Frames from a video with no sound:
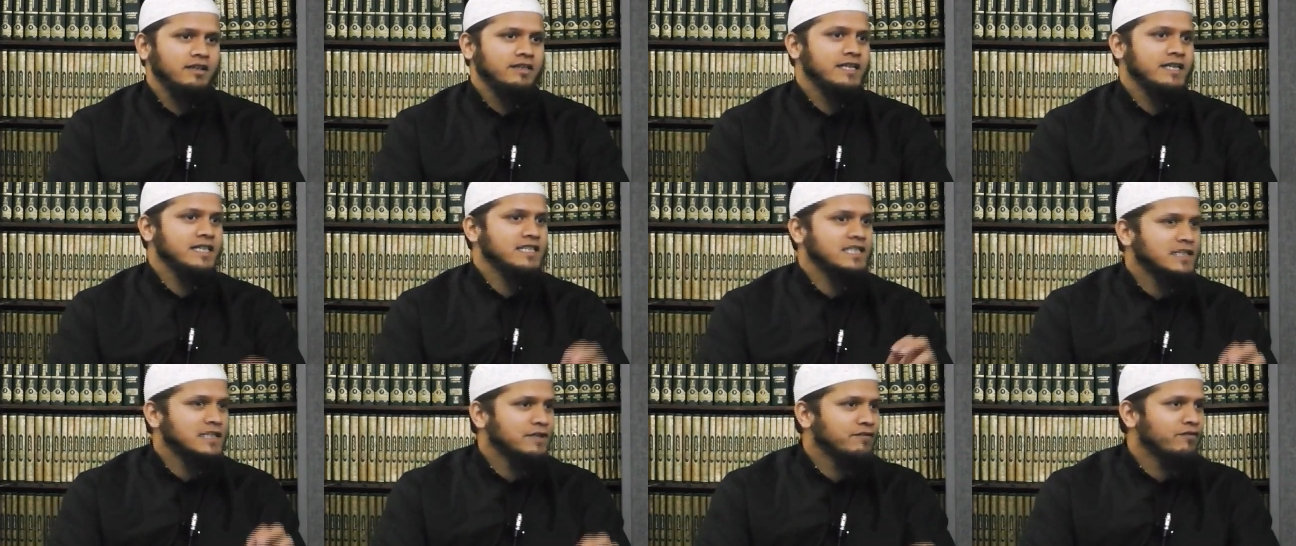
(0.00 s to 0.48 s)

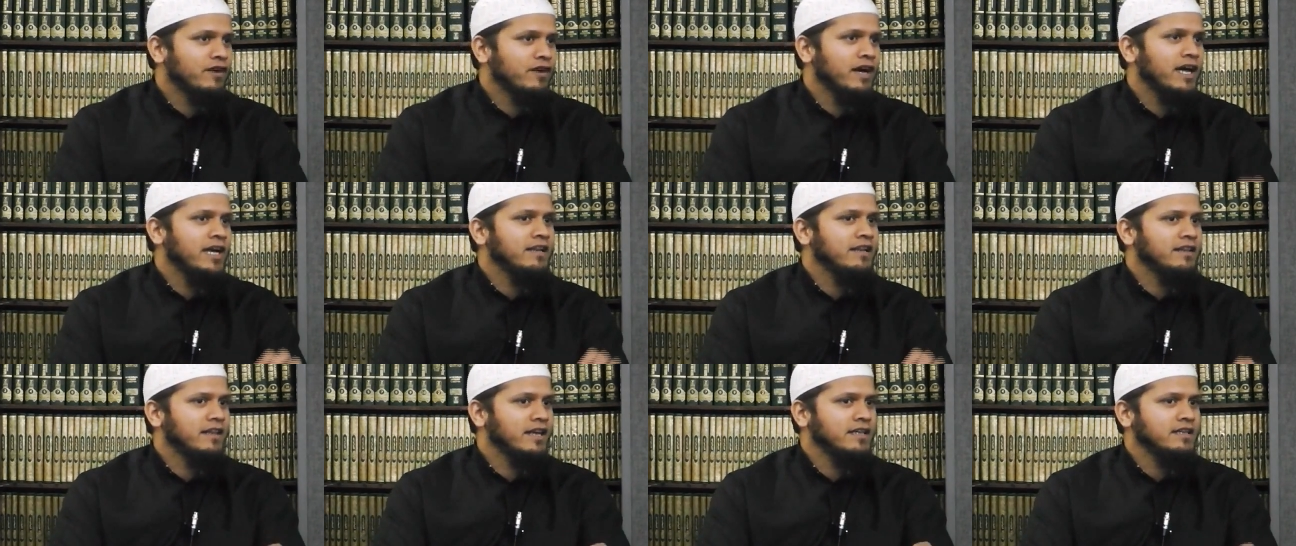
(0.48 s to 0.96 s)

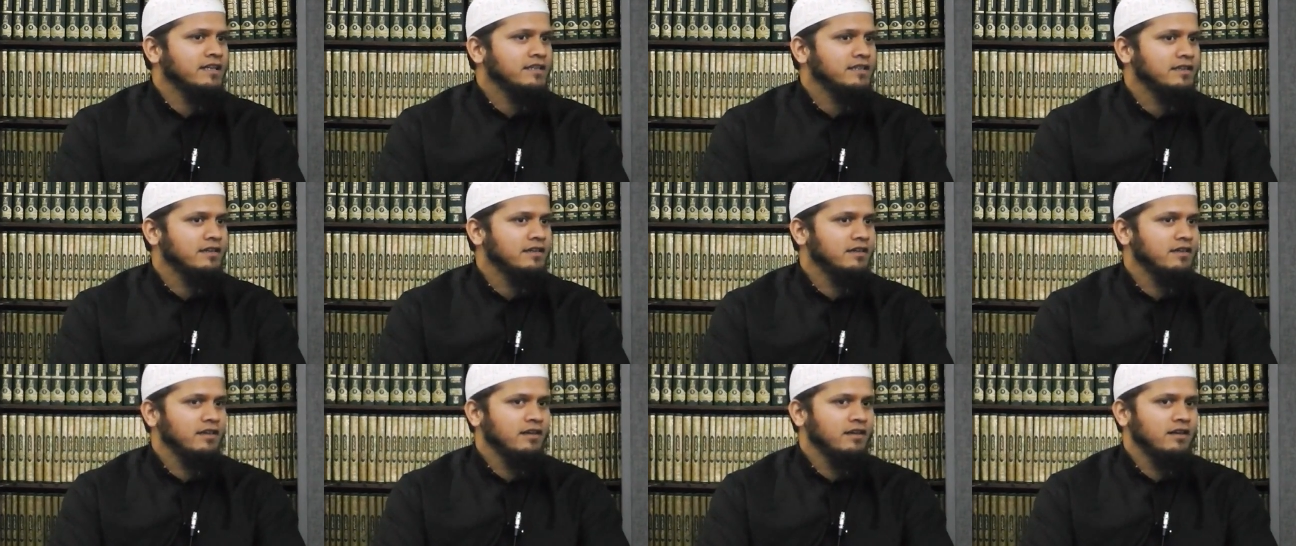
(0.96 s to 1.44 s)
testify that
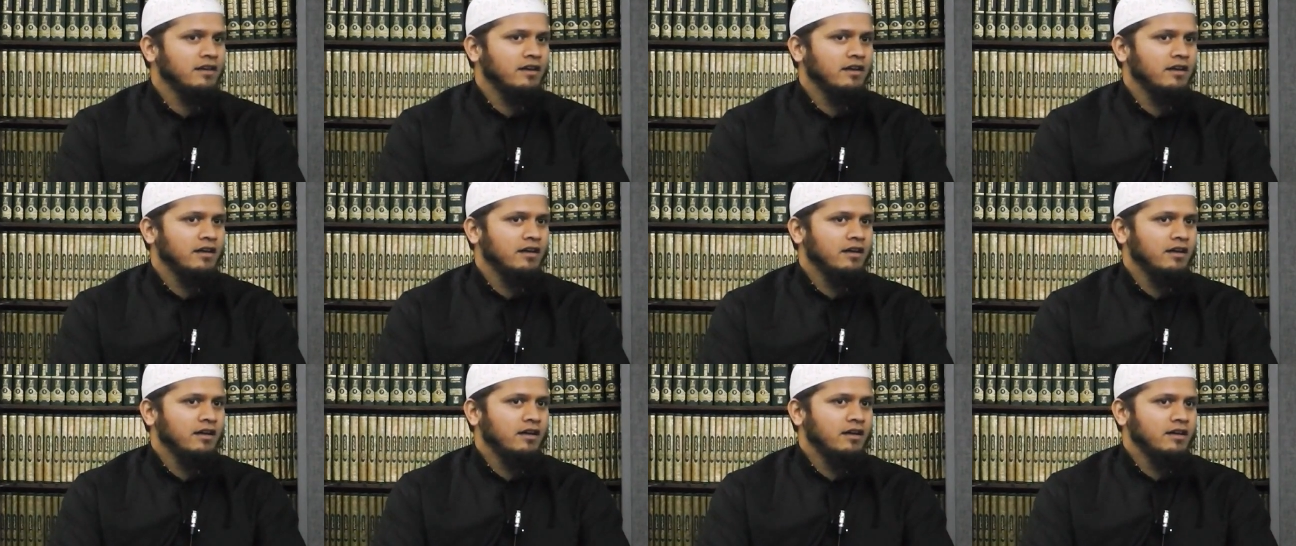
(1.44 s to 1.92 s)

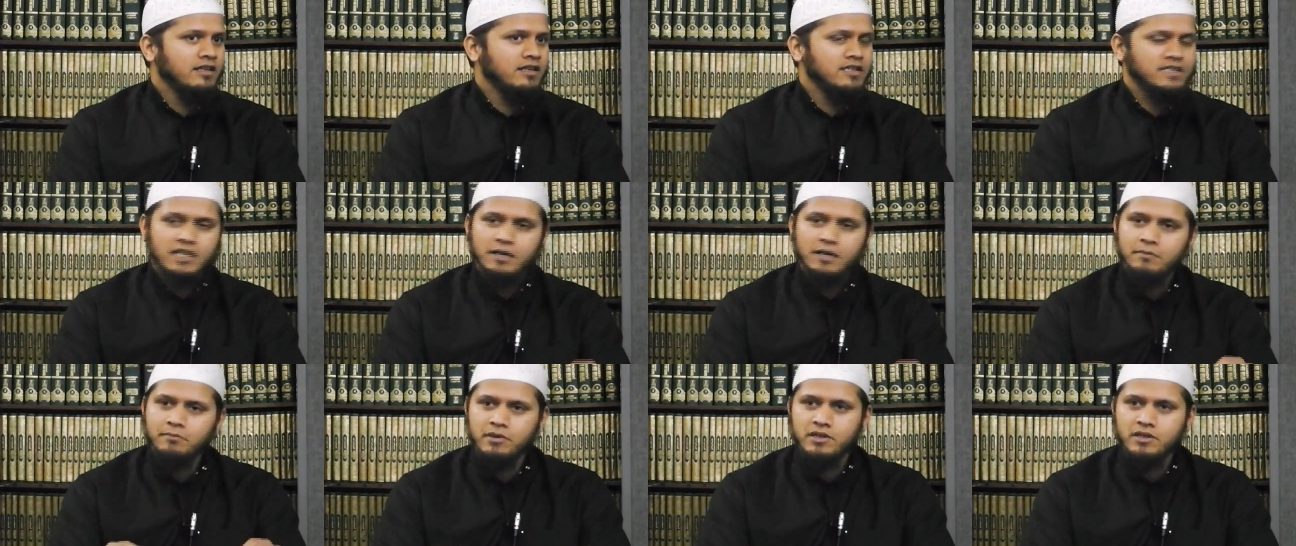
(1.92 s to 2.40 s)

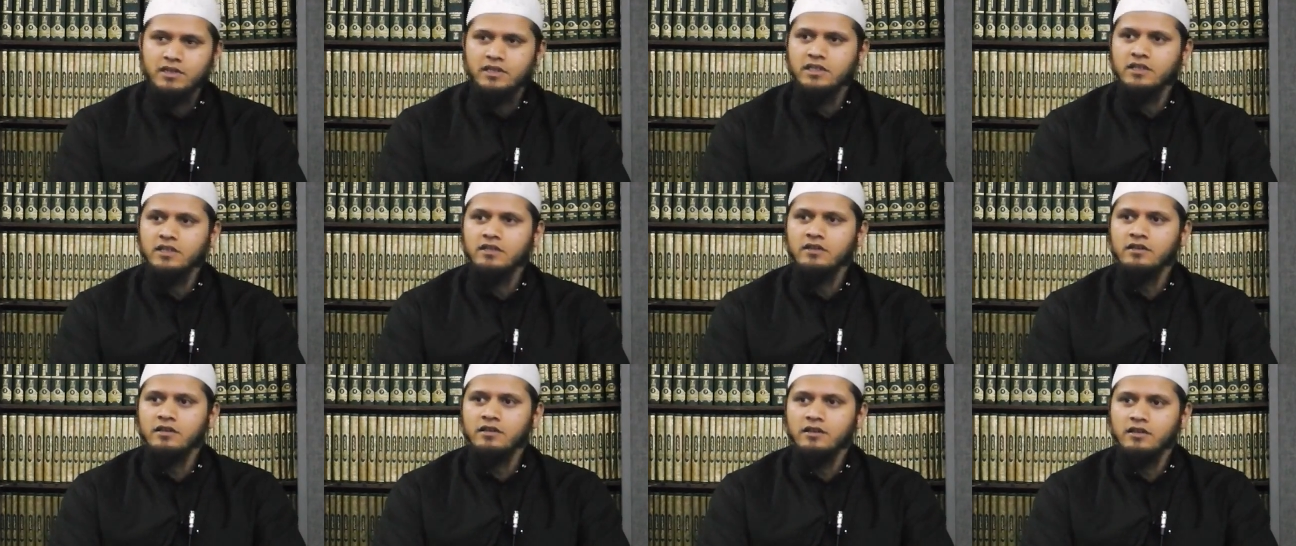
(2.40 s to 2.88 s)

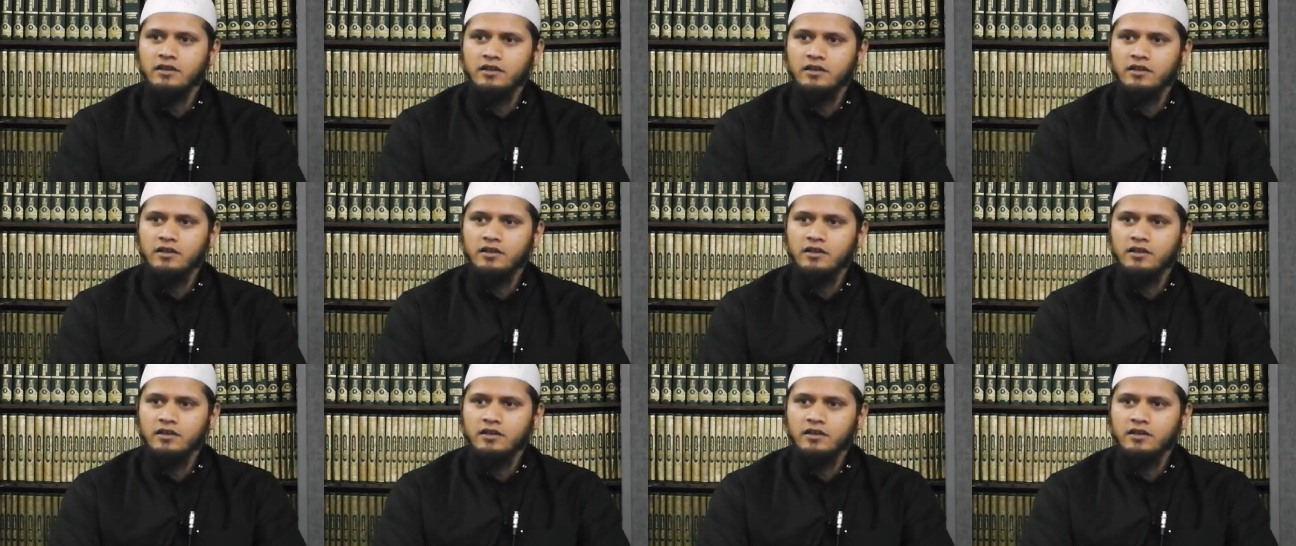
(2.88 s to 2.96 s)
somebody